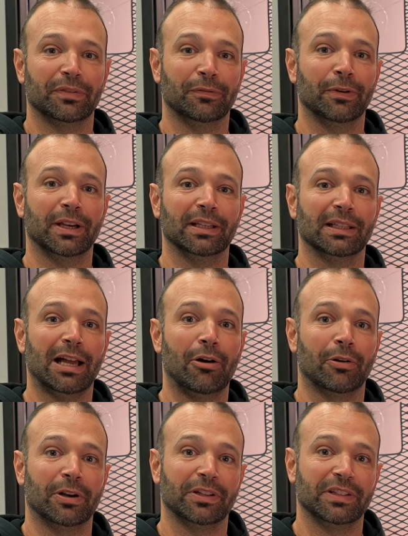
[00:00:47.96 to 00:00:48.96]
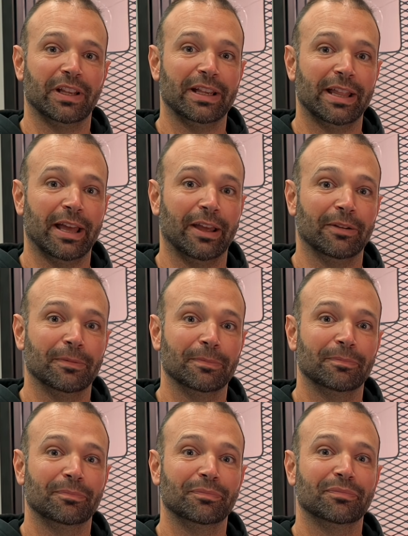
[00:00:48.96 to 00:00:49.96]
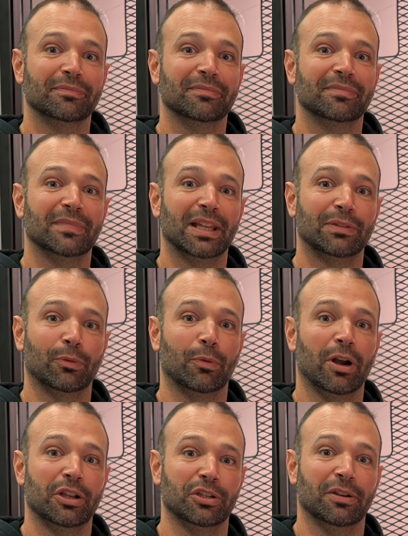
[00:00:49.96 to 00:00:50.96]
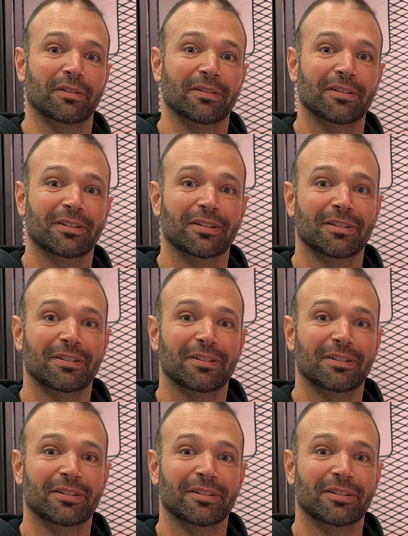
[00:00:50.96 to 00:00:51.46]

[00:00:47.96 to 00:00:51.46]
it's freaking louder, I'll tell you that. Thanks for watching.